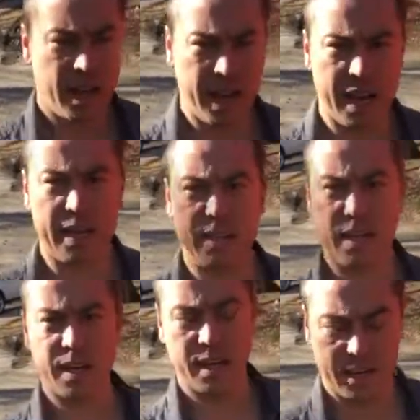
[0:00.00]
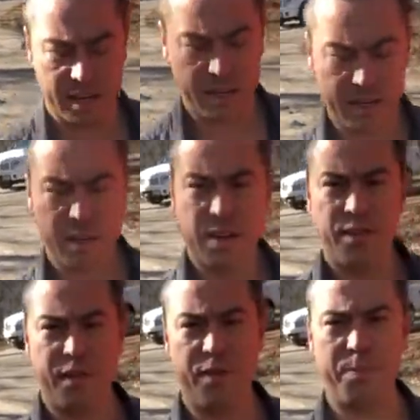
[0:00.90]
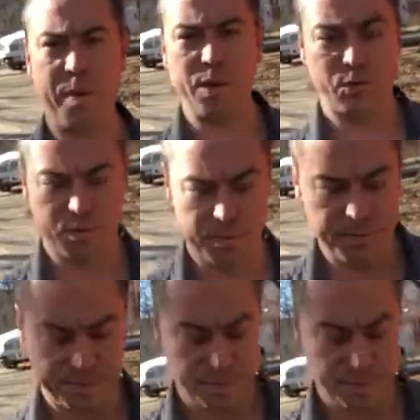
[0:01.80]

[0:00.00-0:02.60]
and the fifth bedroom.